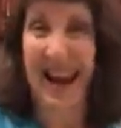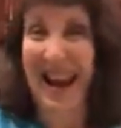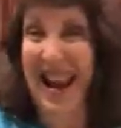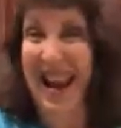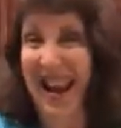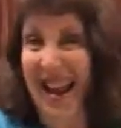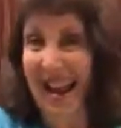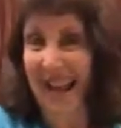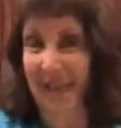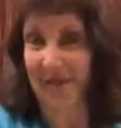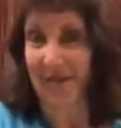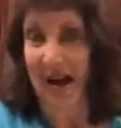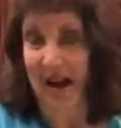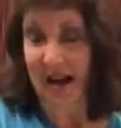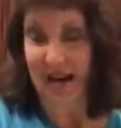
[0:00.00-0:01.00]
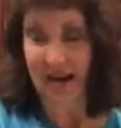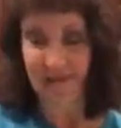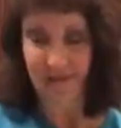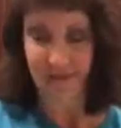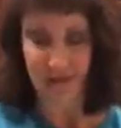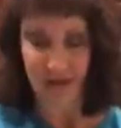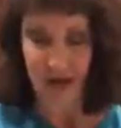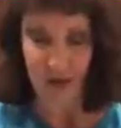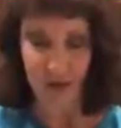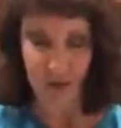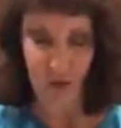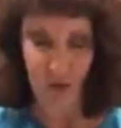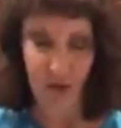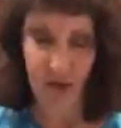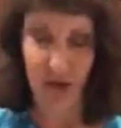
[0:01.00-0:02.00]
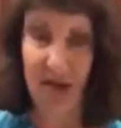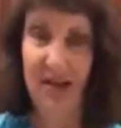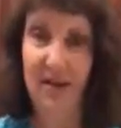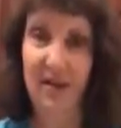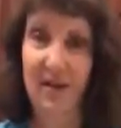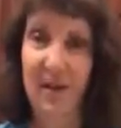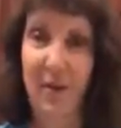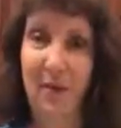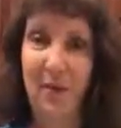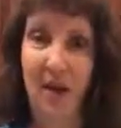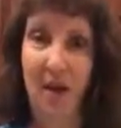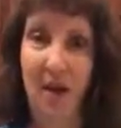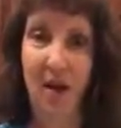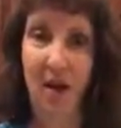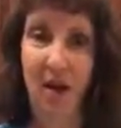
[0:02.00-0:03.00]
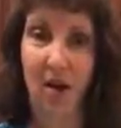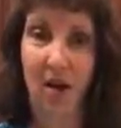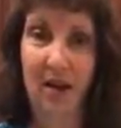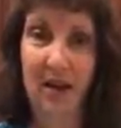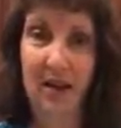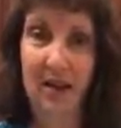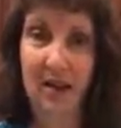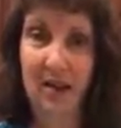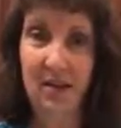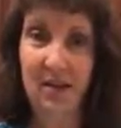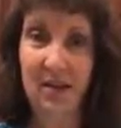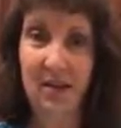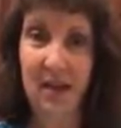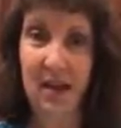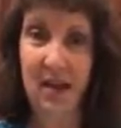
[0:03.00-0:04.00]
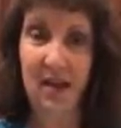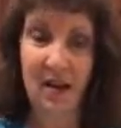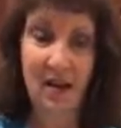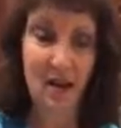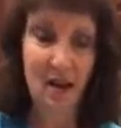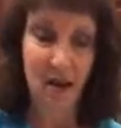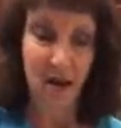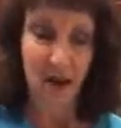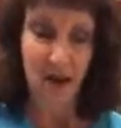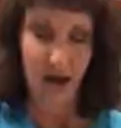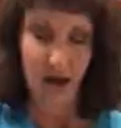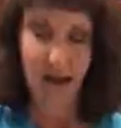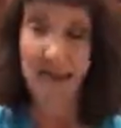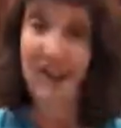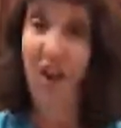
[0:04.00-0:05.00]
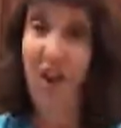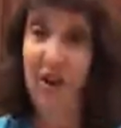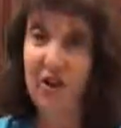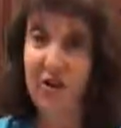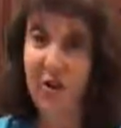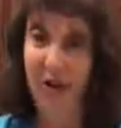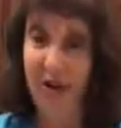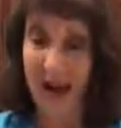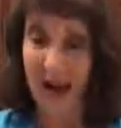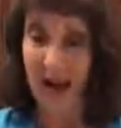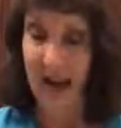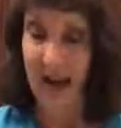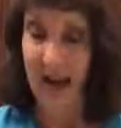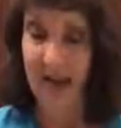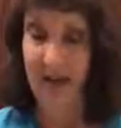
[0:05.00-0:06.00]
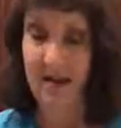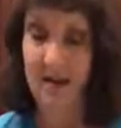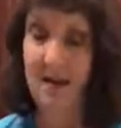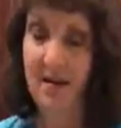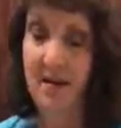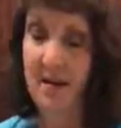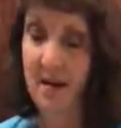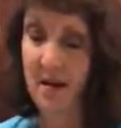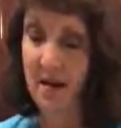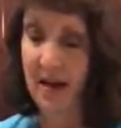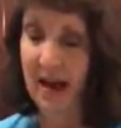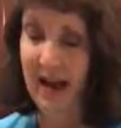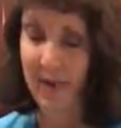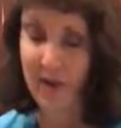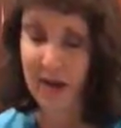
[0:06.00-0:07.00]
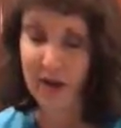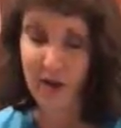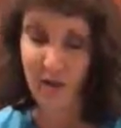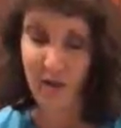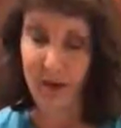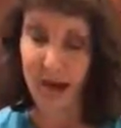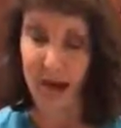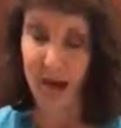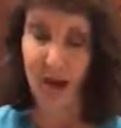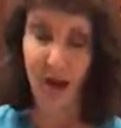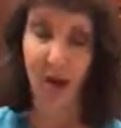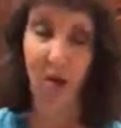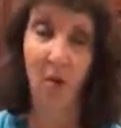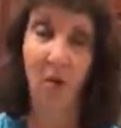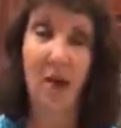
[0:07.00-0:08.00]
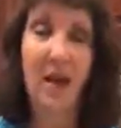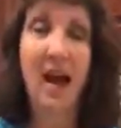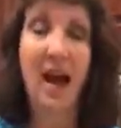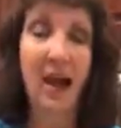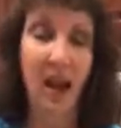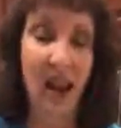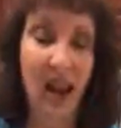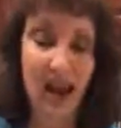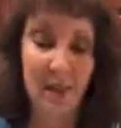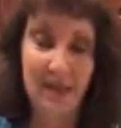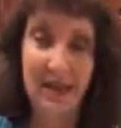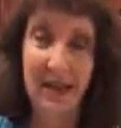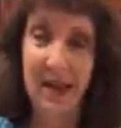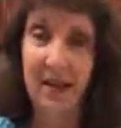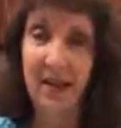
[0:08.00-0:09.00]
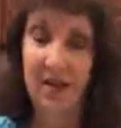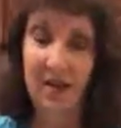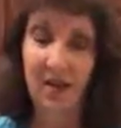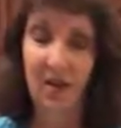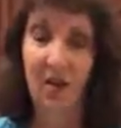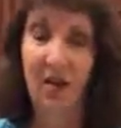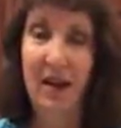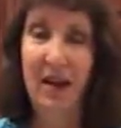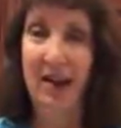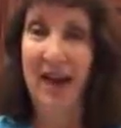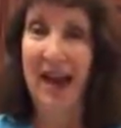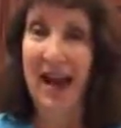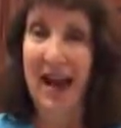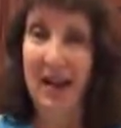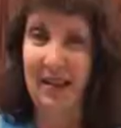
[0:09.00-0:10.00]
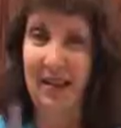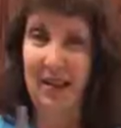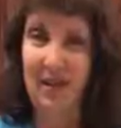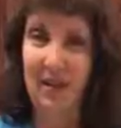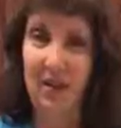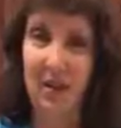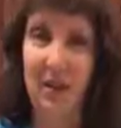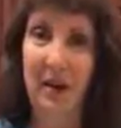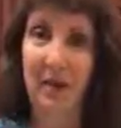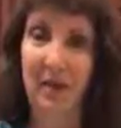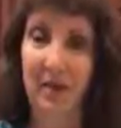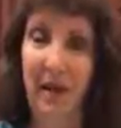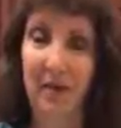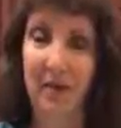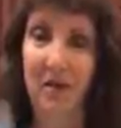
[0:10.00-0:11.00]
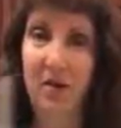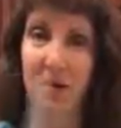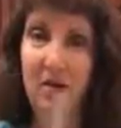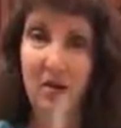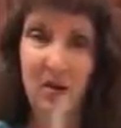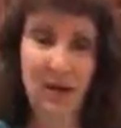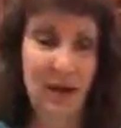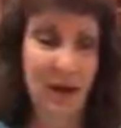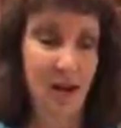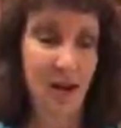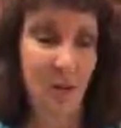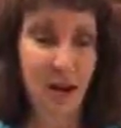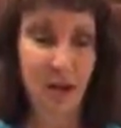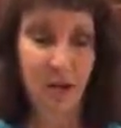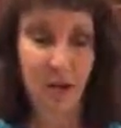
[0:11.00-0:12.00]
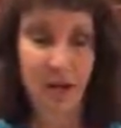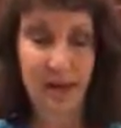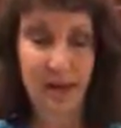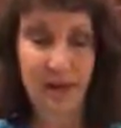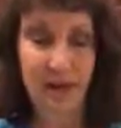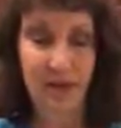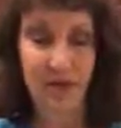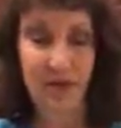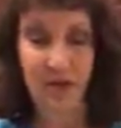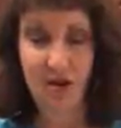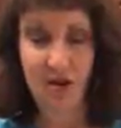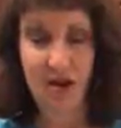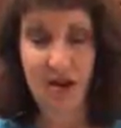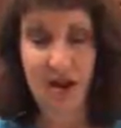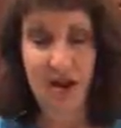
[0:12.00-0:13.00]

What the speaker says: And I like it fine, so we'll do that. So now we've got all our onions and cilantro and jalapeno ready to go. Lime zest is a great thing to add because it gives a little bit of flavor. So we're going to take our microplane zester